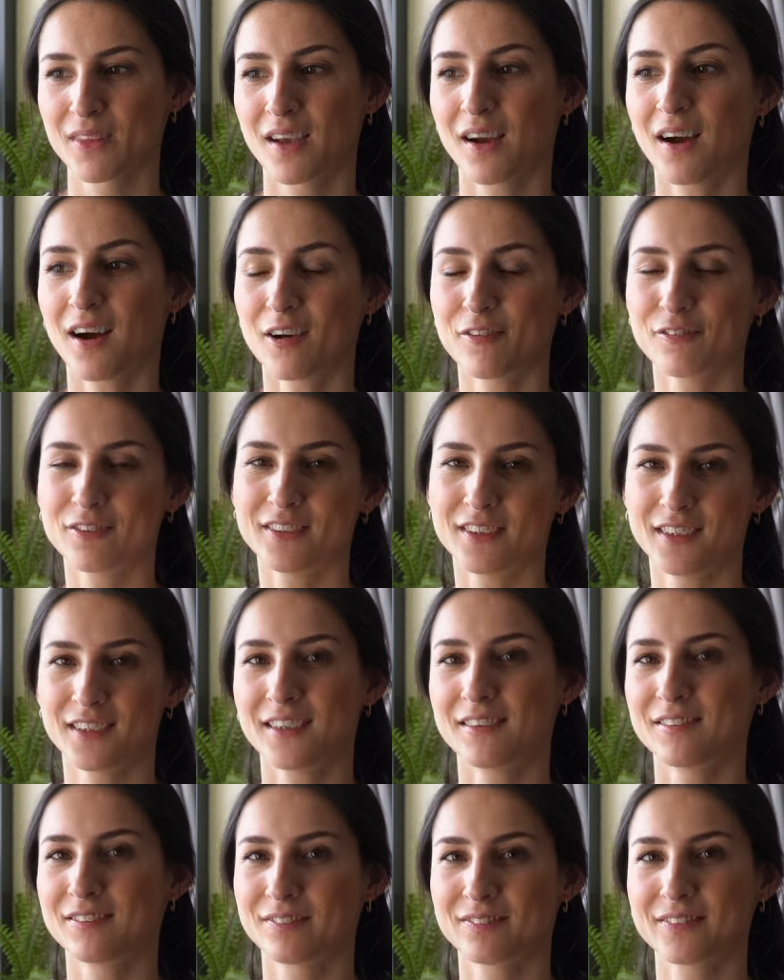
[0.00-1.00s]

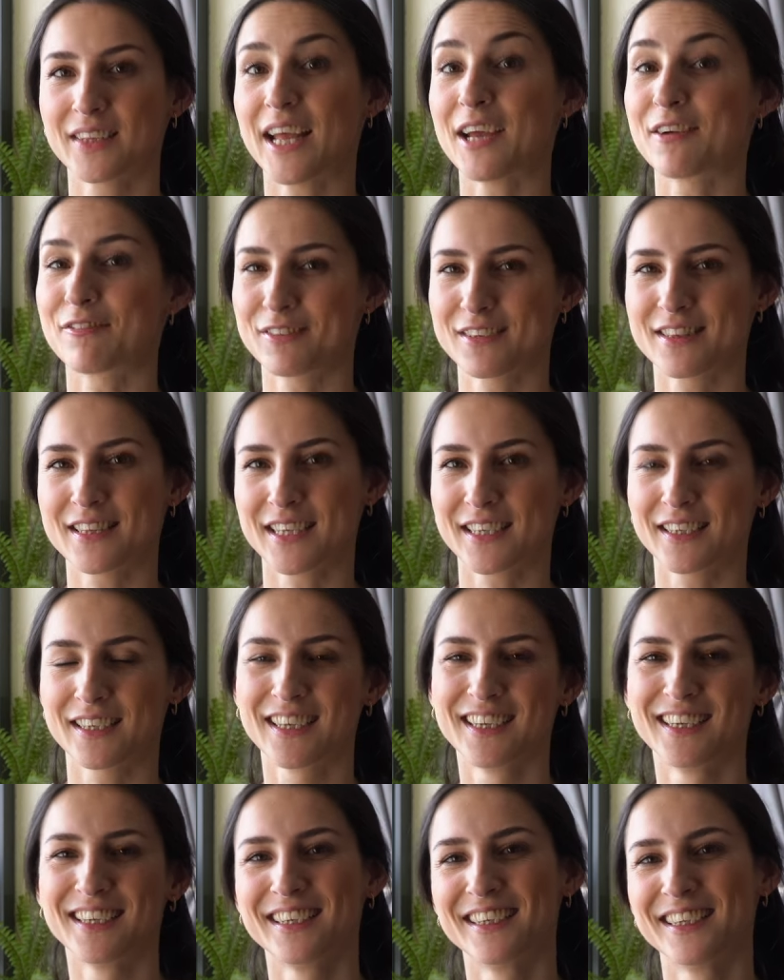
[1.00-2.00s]
after everything
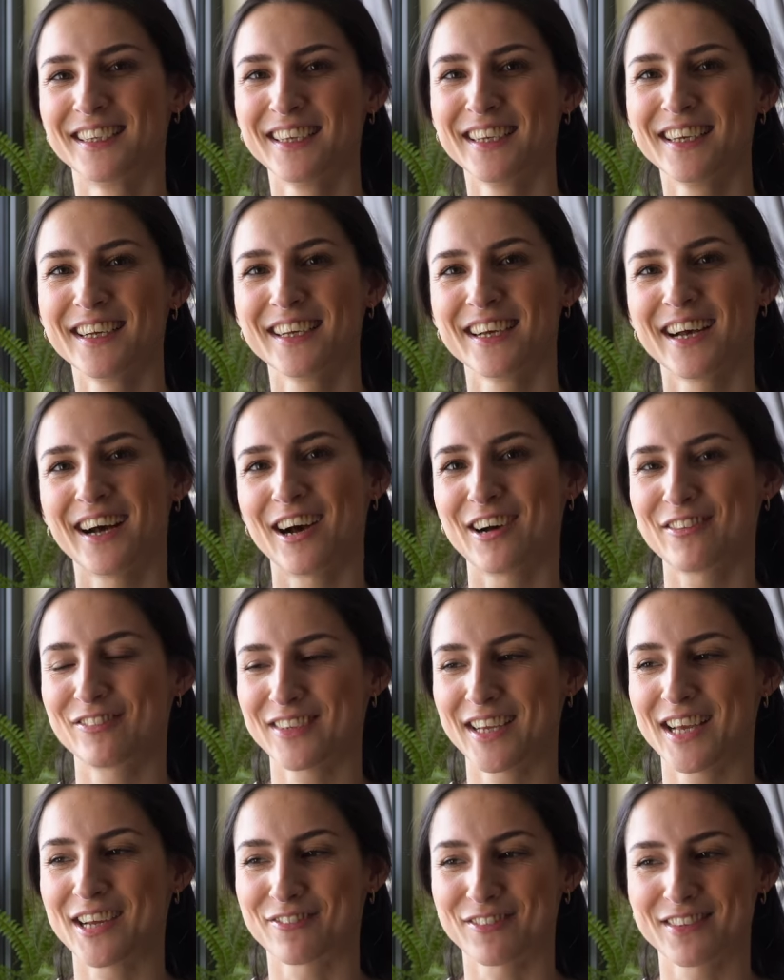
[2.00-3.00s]
after
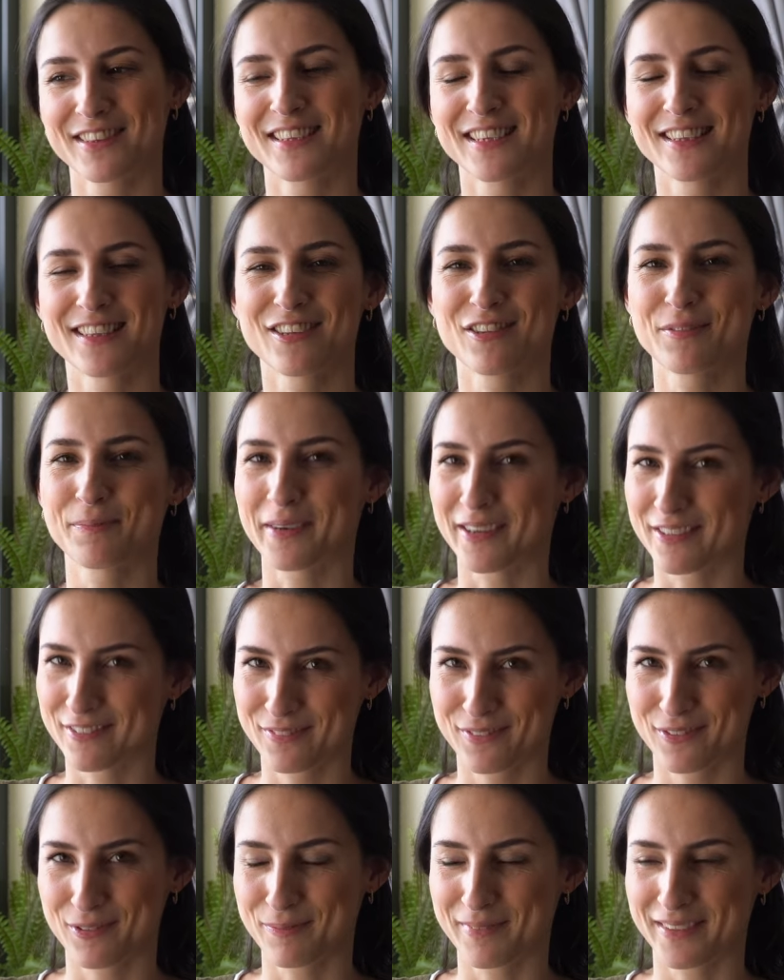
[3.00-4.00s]
everything these
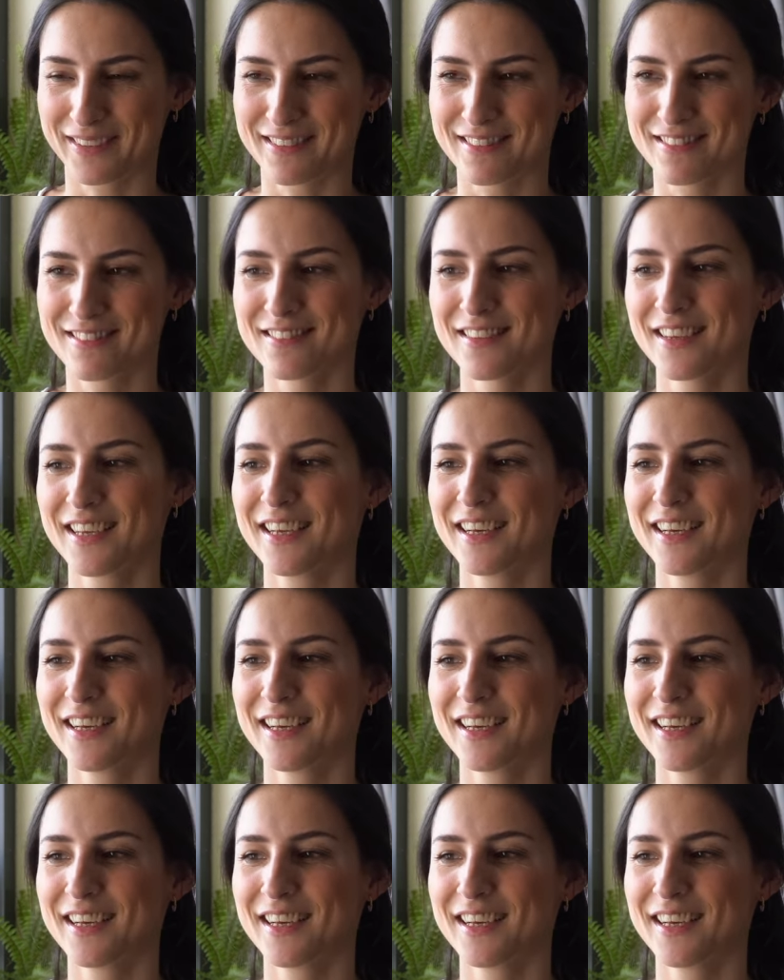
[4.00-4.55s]
past few months.